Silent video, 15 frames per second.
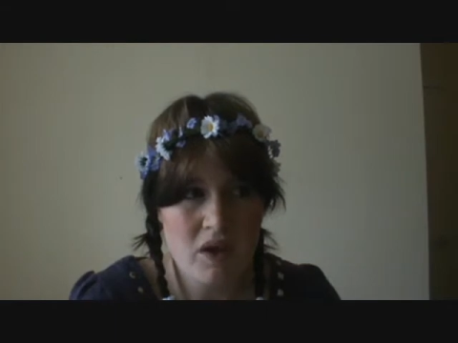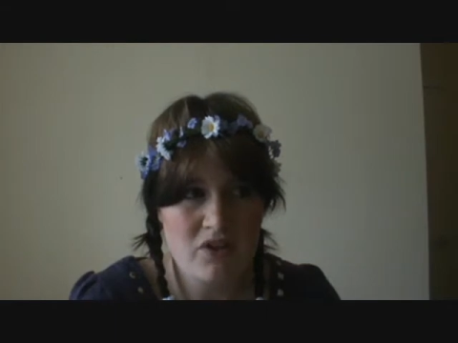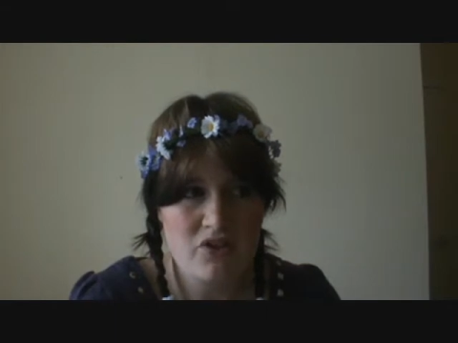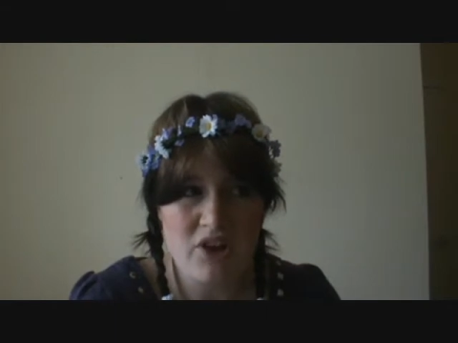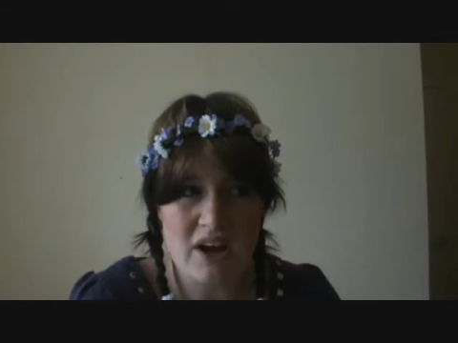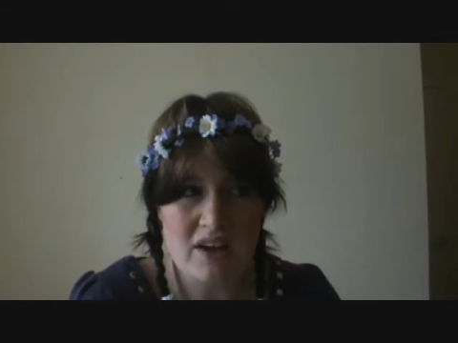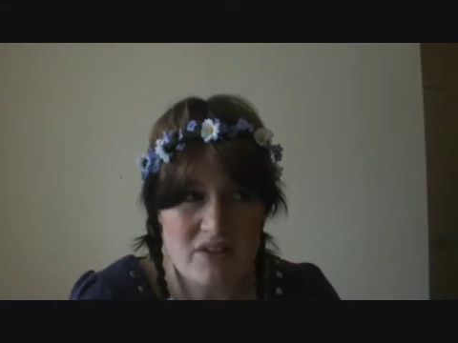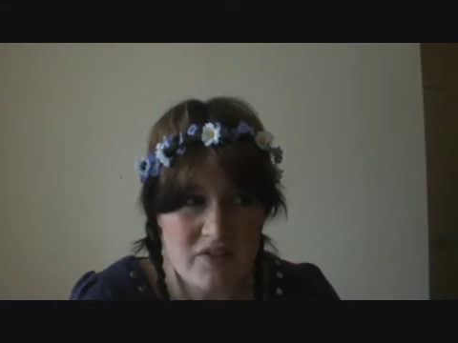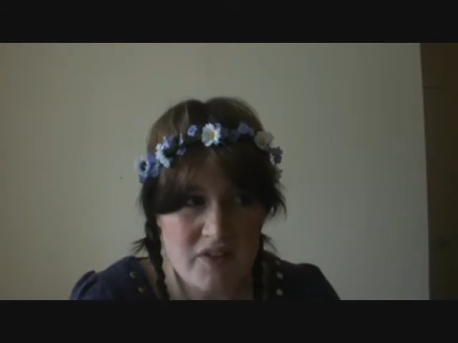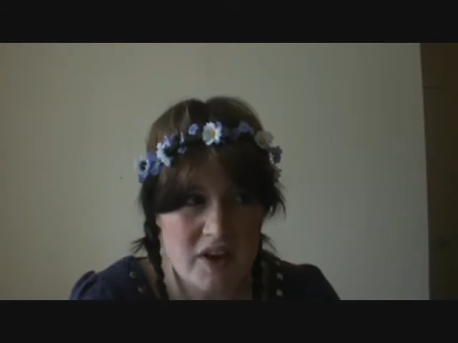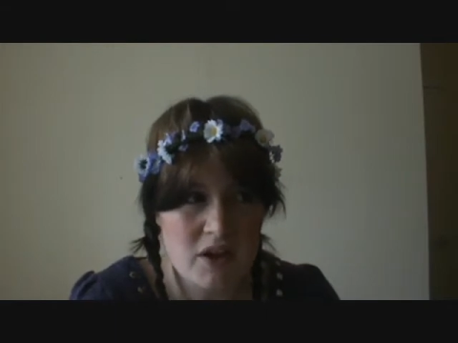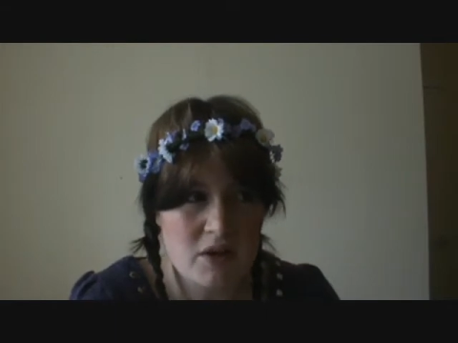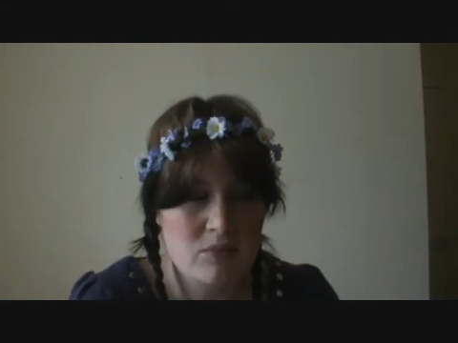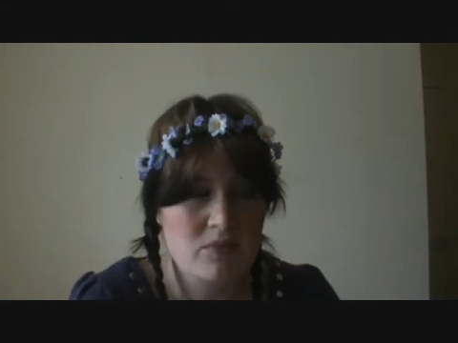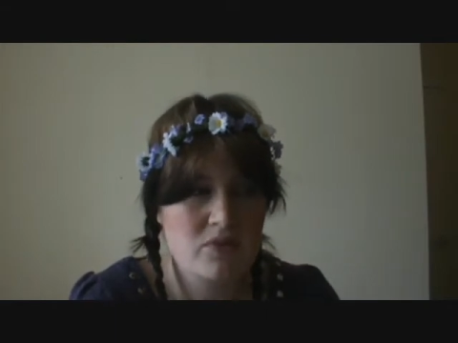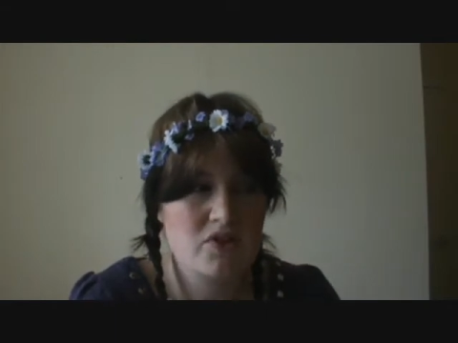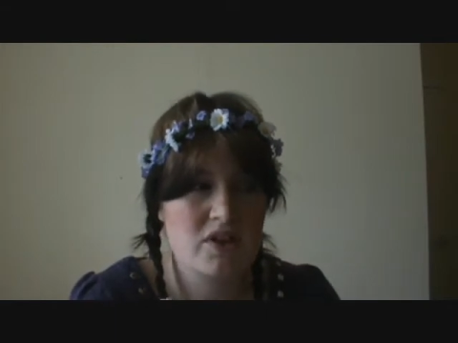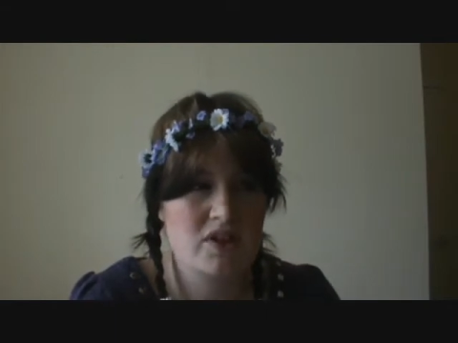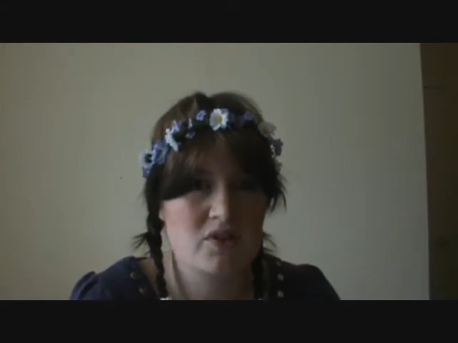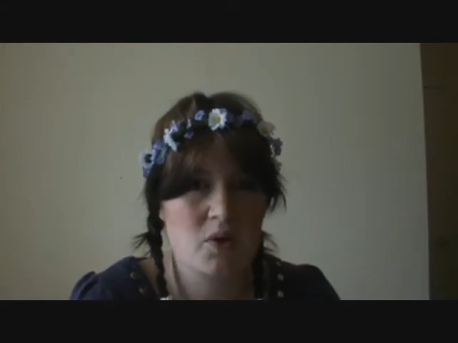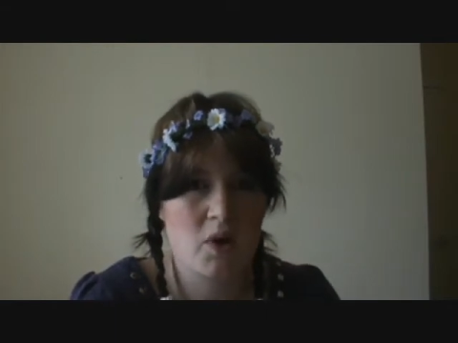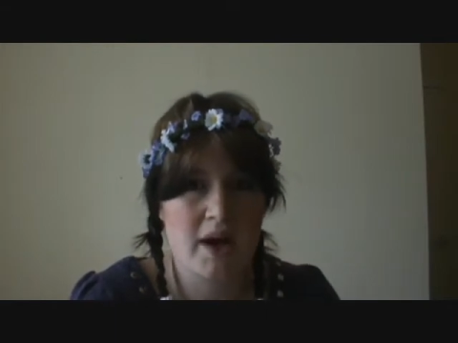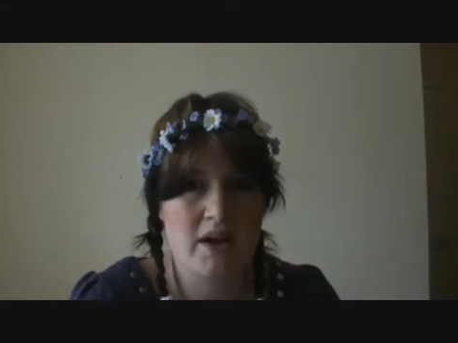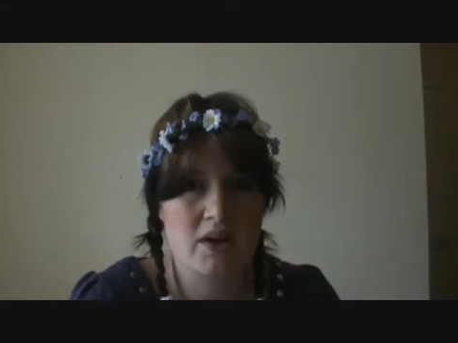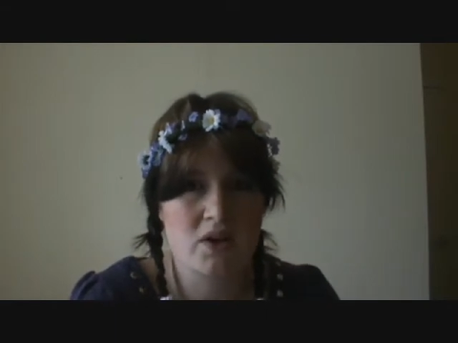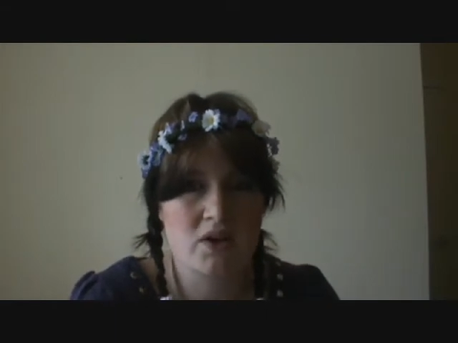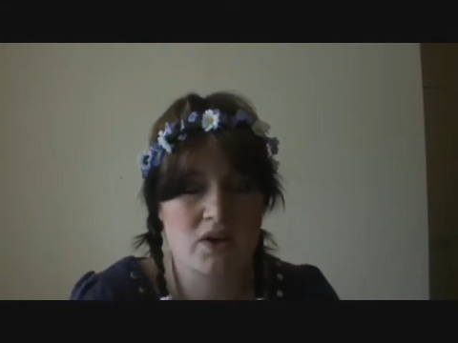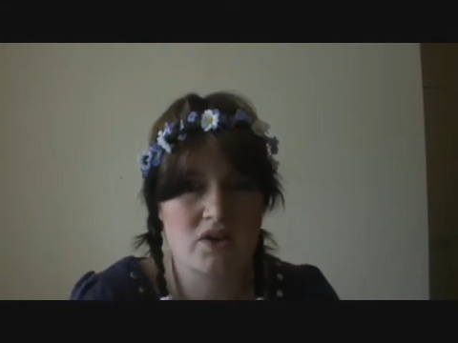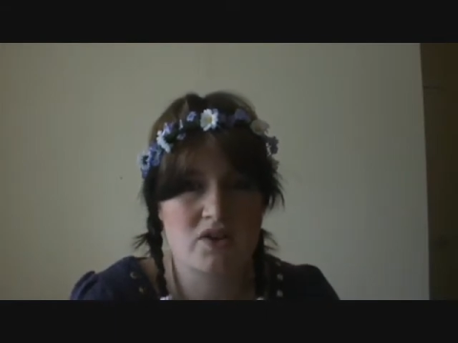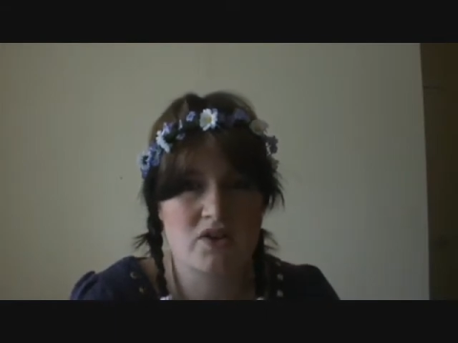Jack's Films, that's quite
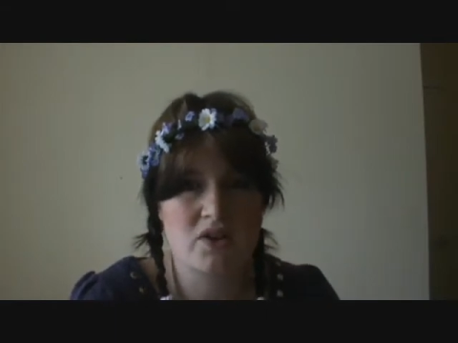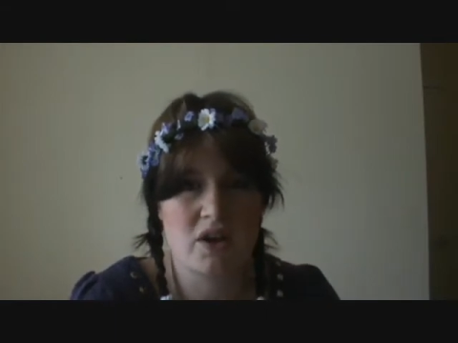good.